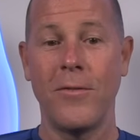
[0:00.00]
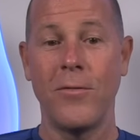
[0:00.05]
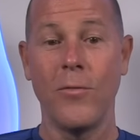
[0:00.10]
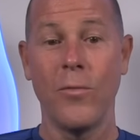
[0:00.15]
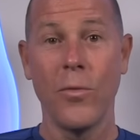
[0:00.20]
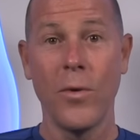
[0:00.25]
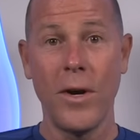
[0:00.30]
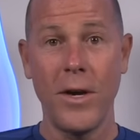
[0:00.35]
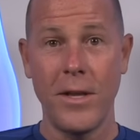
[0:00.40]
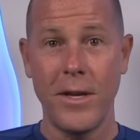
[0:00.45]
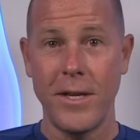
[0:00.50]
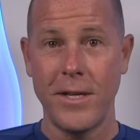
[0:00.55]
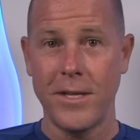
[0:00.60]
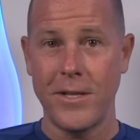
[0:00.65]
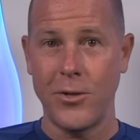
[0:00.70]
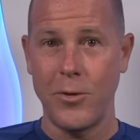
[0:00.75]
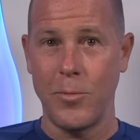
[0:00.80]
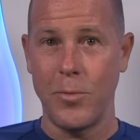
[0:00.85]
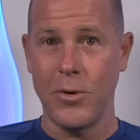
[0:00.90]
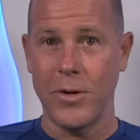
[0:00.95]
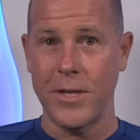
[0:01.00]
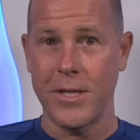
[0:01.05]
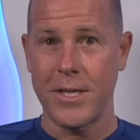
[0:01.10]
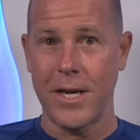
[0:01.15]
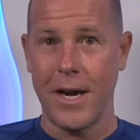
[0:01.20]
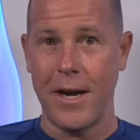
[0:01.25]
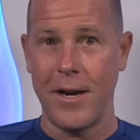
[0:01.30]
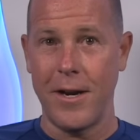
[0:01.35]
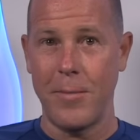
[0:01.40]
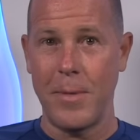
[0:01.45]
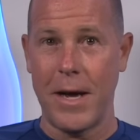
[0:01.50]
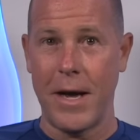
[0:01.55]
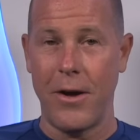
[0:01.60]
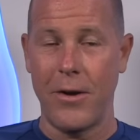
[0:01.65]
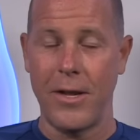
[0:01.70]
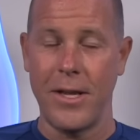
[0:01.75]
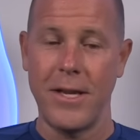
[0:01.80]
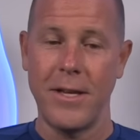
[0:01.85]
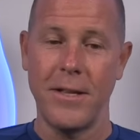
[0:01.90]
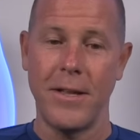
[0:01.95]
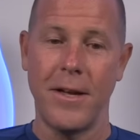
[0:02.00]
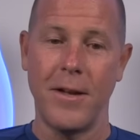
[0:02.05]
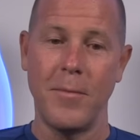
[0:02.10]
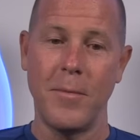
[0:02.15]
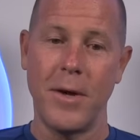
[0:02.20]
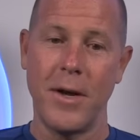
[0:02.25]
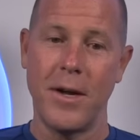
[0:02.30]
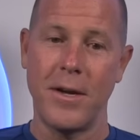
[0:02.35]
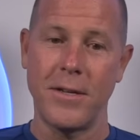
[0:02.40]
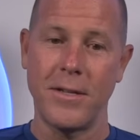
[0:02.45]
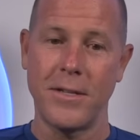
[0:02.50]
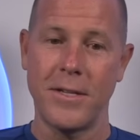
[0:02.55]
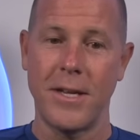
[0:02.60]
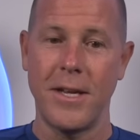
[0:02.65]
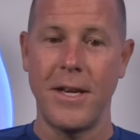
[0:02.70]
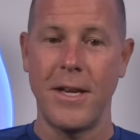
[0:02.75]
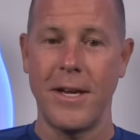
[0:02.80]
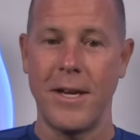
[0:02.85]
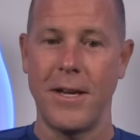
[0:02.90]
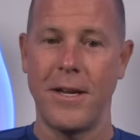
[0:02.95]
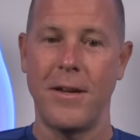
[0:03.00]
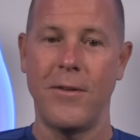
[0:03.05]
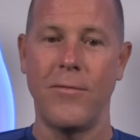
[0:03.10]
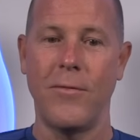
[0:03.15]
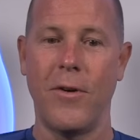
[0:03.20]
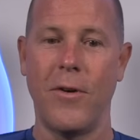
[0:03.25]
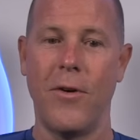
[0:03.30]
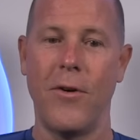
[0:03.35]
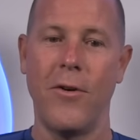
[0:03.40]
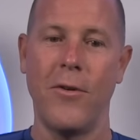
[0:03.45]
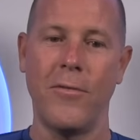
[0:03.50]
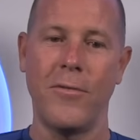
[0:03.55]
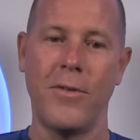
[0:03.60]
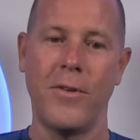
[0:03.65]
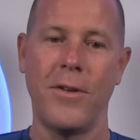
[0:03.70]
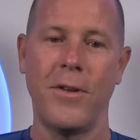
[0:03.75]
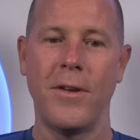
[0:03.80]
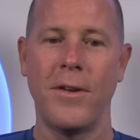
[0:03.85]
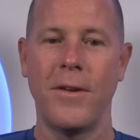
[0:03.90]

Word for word: Really super excited about Elon Musk getting involved.